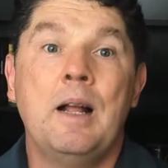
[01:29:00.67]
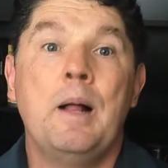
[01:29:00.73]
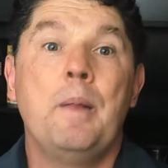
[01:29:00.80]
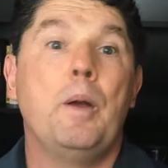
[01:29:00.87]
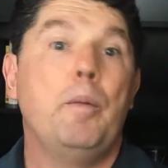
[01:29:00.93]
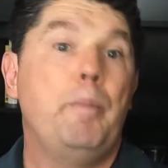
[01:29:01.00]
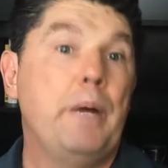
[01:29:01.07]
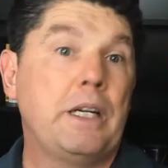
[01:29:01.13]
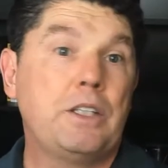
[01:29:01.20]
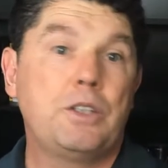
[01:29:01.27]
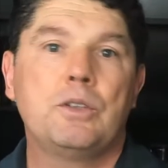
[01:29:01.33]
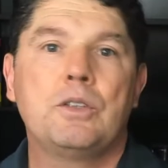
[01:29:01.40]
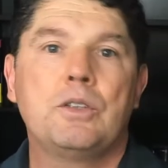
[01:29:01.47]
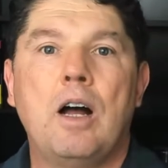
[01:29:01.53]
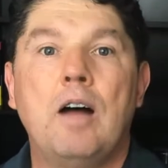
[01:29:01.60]
They're
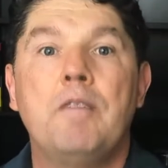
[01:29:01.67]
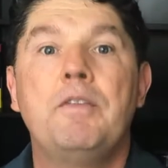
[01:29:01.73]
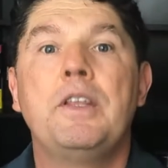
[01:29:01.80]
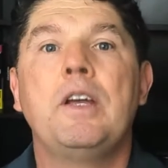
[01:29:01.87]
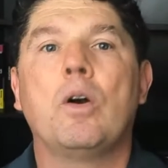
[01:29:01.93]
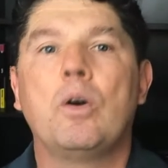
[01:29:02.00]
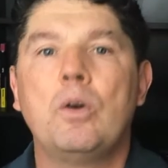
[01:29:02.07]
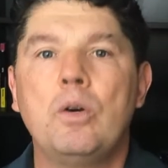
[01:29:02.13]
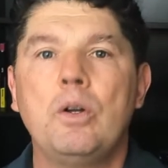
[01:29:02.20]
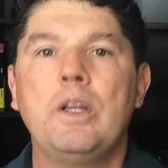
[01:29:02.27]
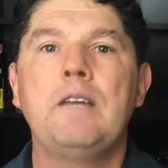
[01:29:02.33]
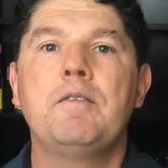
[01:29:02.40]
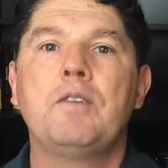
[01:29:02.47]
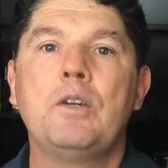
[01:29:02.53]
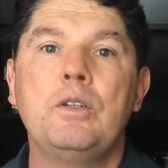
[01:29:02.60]
pictures of the early
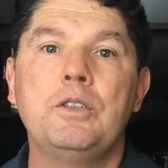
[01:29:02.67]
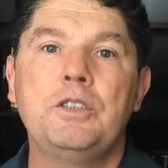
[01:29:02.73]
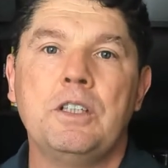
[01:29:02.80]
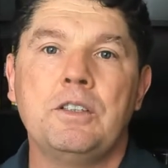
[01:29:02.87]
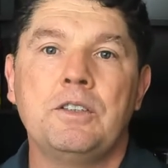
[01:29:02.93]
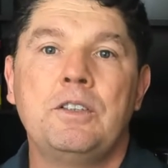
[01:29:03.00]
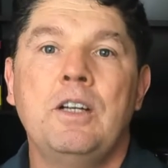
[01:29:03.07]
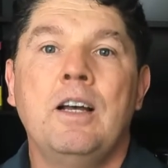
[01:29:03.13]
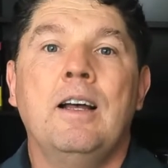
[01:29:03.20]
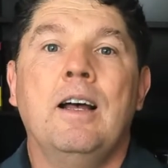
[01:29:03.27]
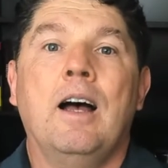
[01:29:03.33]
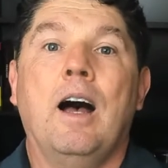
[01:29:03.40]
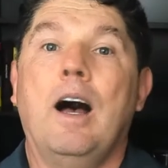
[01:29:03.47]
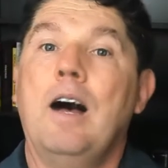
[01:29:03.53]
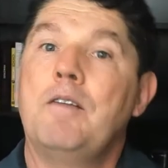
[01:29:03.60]
versions
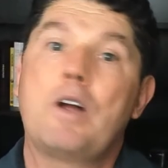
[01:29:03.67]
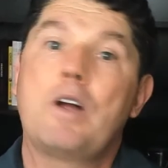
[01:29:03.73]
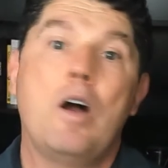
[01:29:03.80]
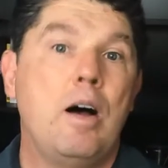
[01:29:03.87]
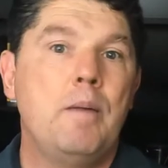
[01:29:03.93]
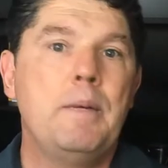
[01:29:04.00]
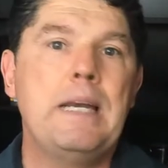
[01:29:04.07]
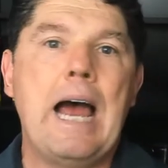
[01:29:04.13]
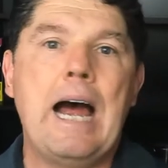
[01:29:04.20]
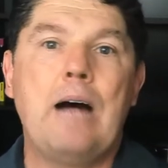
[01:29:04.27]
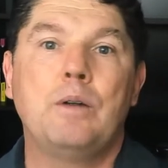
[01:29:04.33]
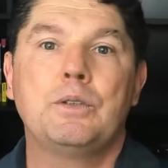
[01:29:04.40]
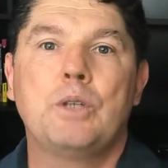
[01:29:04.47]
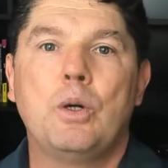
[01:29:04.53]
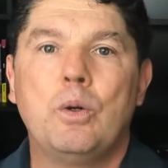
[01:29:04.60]
of common
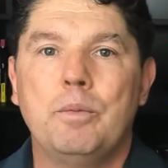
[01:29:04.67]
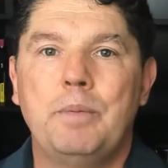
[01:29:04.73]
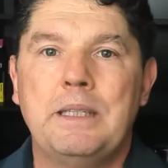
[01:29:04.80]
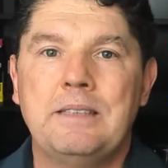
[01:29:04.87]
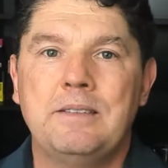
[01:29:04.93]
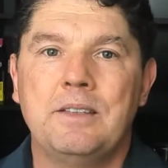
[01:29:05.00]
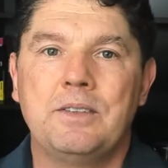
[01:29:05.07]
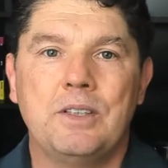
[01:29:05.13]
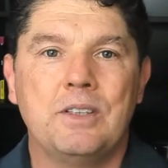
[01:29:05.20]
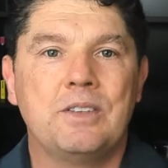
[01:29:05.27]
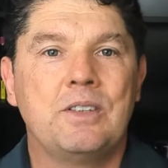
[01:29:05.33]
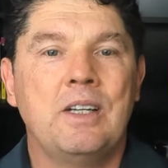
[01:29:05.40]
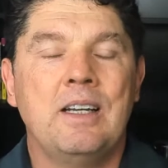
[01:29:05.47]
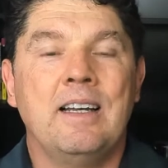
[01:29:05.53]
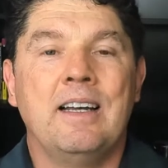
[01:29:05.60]
household businesses
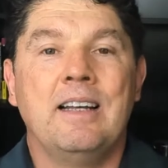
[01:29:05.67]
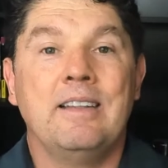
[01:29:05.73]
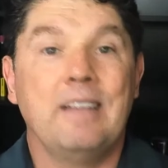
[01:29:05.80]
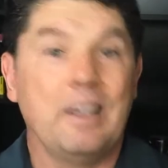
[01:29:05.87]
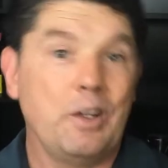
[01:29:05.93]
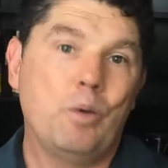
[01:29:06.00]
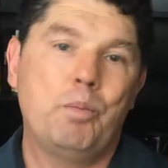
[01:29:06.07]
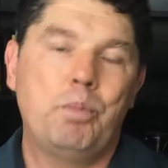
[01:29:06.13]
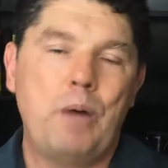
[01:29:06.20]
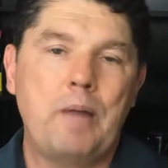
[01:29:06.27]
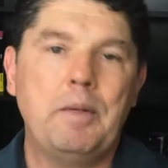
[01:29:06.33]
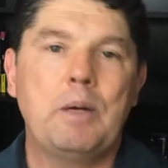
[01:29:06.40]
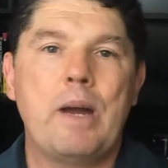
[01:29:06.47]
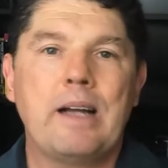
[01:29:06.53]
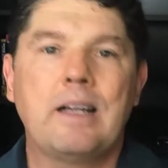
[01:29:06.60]
that you'll
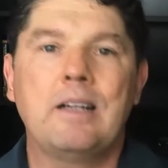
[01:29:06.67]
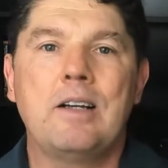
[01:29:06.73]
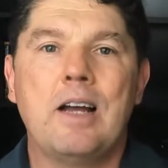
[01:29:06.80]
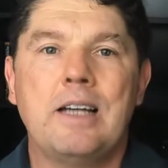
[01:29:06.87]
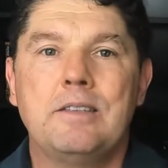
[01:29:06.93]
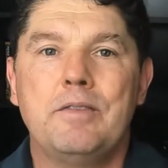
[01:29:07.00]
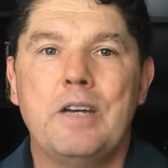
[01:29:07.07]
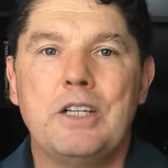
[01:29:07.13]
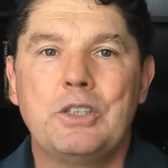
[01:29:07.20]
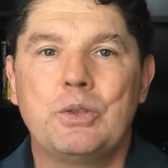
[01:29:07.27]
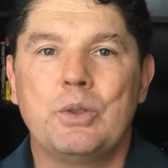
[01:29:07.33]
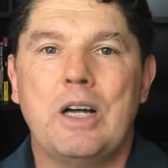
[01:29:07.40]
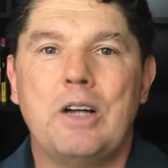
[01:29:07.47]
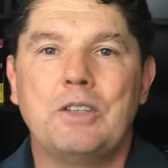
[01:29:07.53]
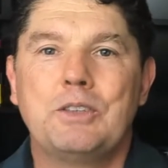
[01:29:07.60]
probably recognize
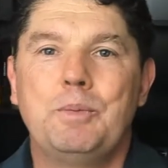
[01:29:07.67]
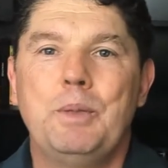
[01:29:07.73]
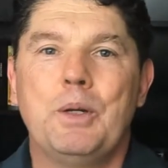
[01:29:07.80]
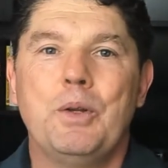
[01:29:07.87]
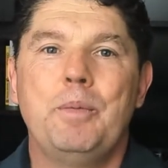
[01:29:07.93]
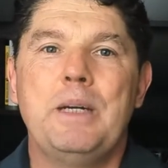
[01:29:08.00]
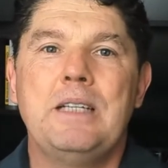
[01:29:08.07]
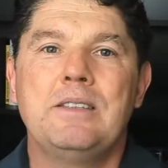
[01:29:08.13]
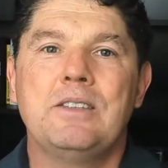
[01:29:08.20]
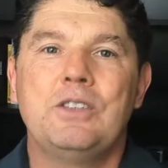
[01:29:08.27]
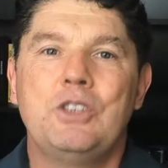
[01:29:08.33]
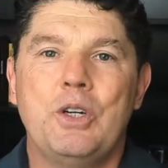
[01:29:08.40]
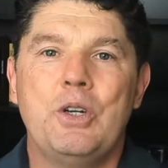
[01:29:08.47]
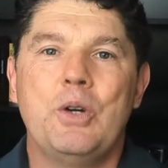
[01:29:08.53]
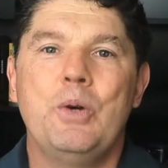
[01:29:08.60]
eventually. I'll spill the beans and
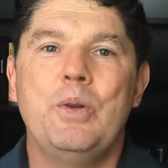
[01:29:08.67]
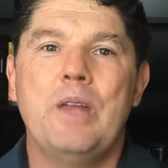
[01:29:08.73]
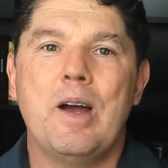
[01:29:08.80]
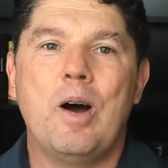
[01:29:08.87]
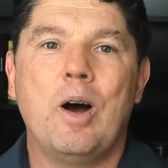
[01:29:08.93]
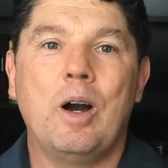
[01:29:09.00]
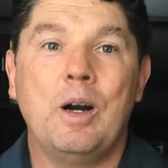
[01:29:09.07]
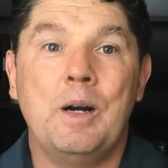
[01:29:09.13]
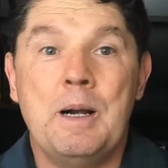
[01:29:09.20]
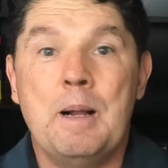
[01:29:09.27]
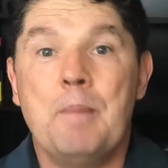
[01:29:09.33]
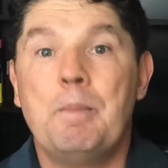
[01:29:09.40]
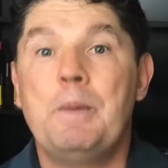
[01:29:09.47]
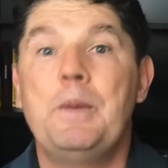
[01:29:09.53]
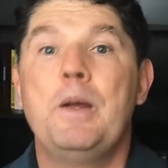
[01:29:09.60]
show you who they are,
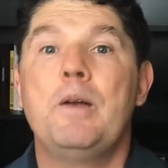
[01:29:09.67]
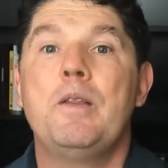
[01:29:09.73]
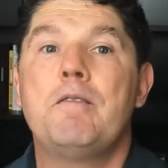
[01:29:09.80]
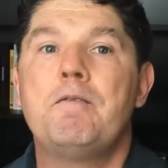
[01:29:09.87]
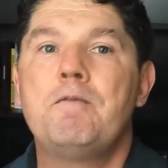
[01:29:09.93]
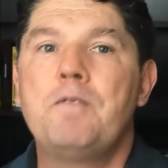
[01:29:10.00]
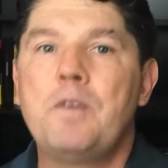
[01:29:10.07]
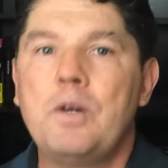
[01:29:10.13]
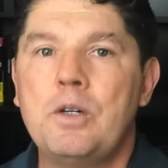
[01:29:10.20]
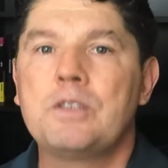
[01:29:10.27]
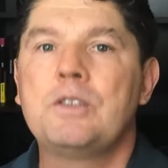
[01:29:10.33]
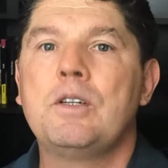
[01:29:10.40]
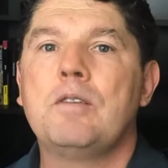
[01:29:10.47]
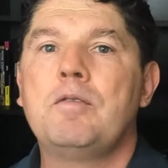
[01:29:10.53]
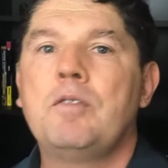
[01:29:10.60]
but they're the
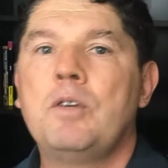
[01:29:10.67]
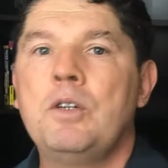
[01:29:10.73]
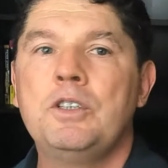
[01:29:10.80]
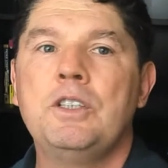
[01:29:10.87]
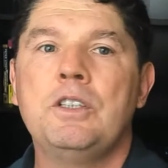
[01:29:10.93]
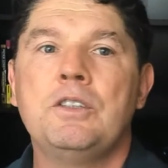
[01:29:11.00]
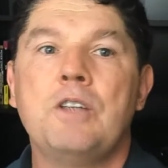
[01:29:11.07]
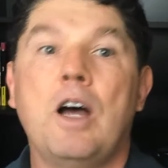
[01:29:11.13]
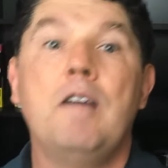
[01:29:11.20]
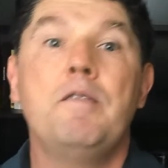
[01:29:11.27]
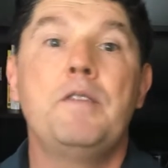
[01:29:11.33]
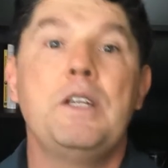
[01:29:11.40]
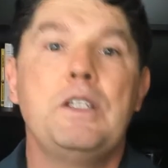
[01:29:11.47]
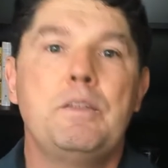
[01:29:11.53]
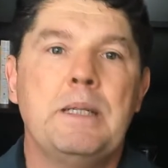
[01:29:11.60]
first versions of
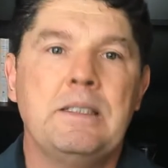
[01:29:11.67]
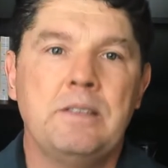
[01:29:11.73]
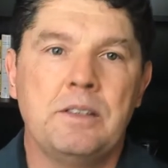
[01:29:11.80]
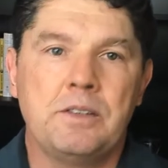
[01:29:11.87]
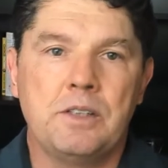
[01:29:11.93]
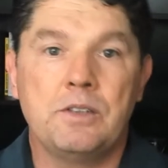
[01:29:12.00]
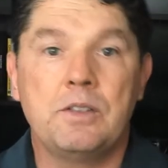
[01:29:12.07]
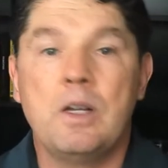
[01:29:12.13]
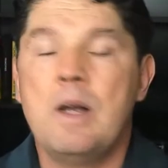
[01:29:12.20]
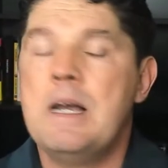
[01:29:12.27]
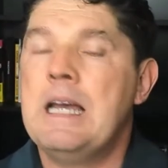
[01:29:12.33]
these businesses.